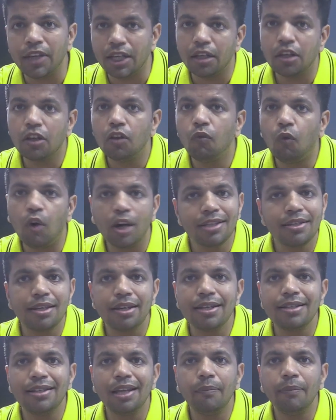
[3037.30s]
What is the
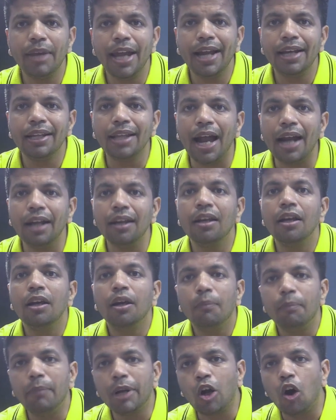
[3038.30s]
reason behind that?
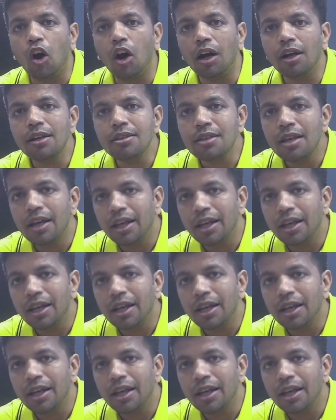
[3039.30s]
Because